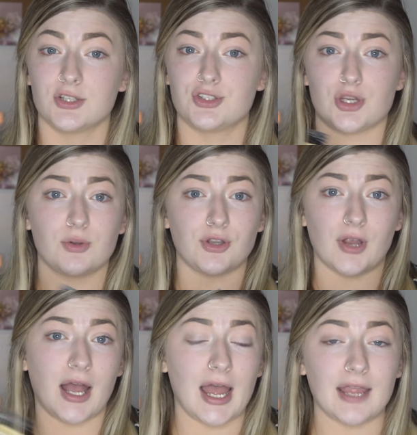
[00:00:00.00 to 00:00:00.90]
junior
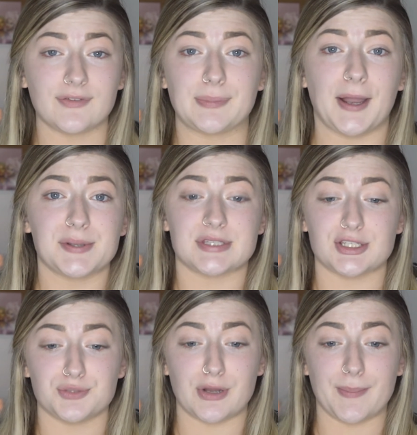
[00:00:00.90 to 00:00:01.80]
high, if your parents
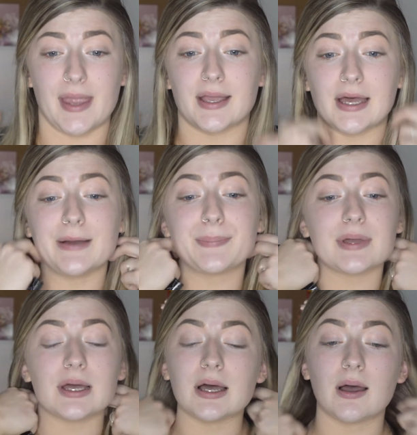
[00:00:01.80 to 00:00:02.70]
let you wear makeup.
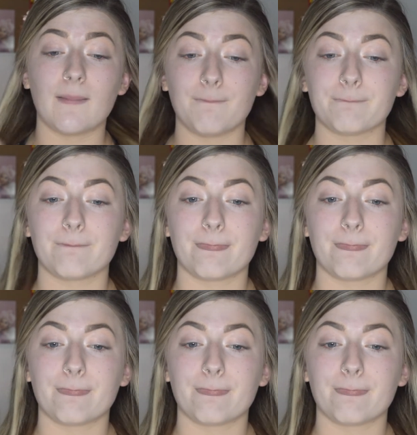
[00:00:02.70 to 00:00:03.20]
I